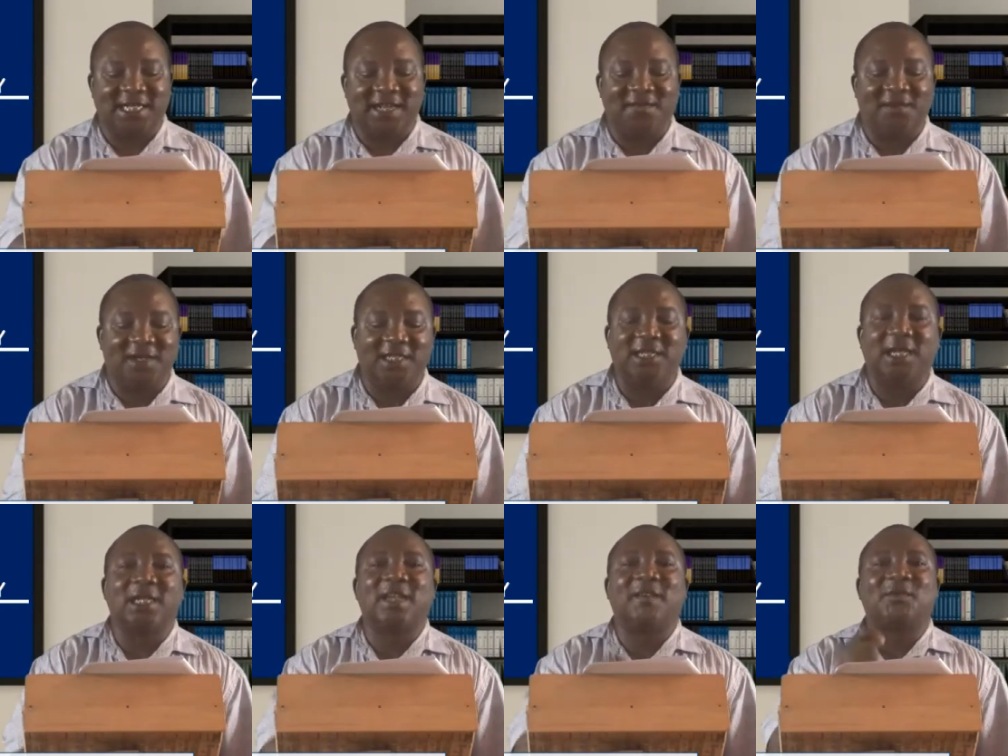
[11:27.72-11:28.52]

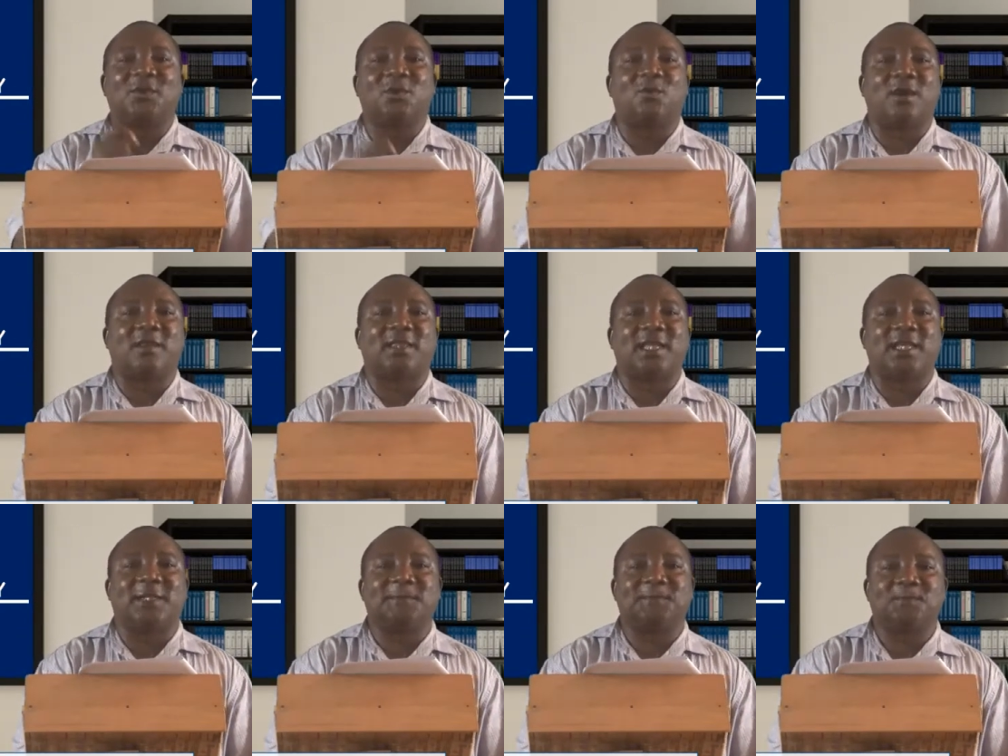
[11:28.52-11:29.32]
definition gives you one
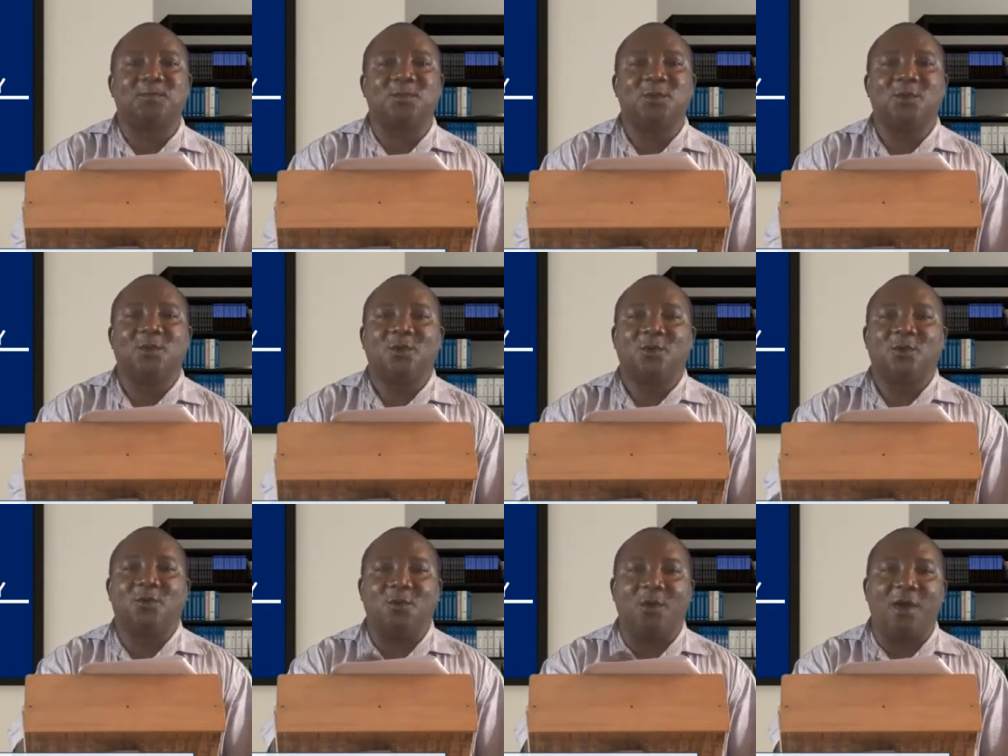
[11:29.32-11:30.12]
thing.
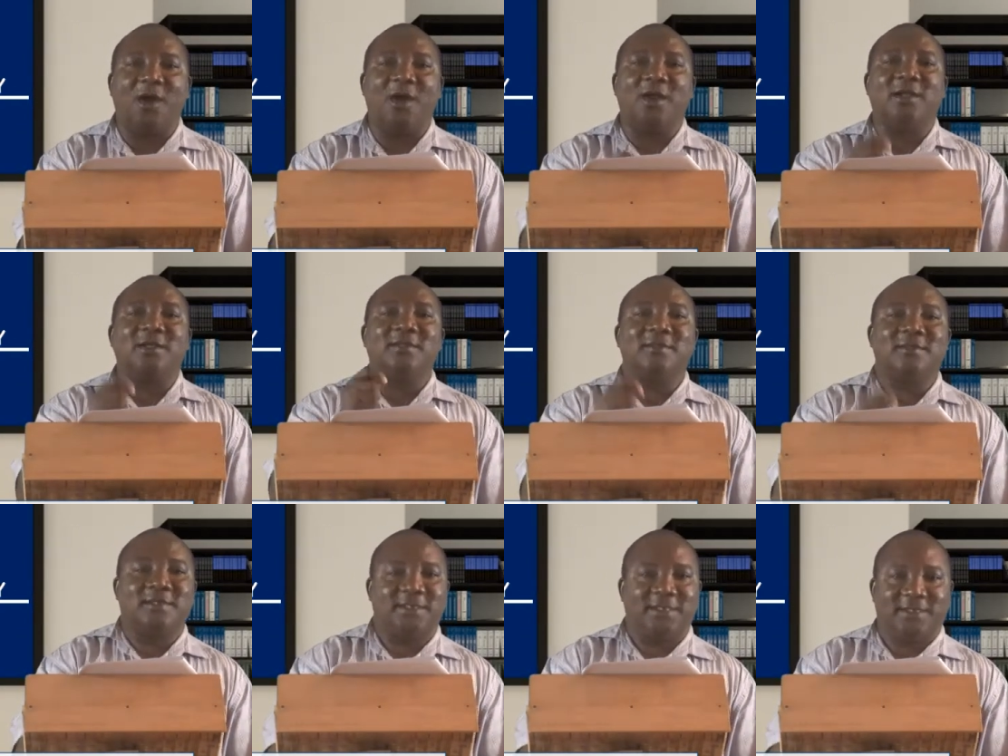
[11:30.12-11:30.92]
One
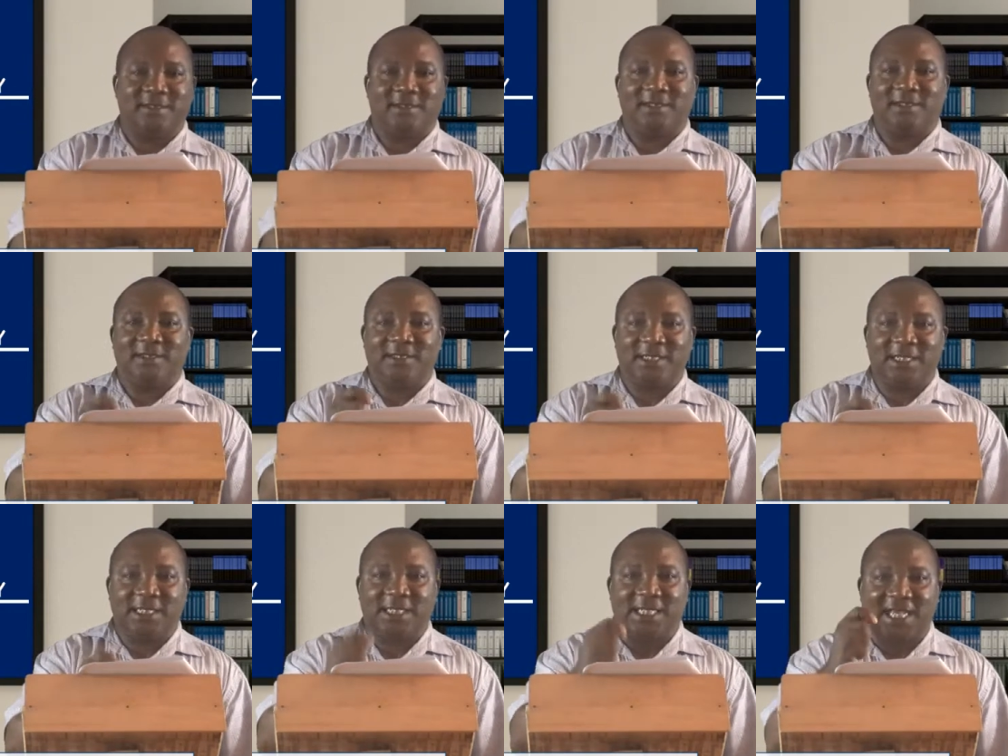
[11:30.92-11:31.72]

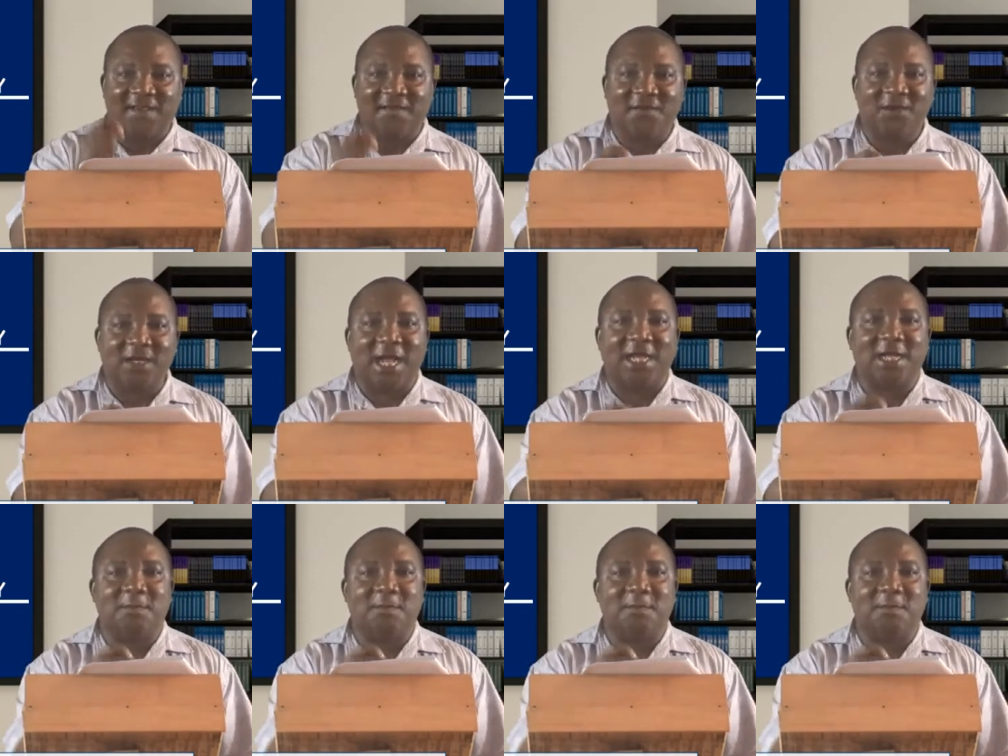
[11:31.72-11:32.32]
is given an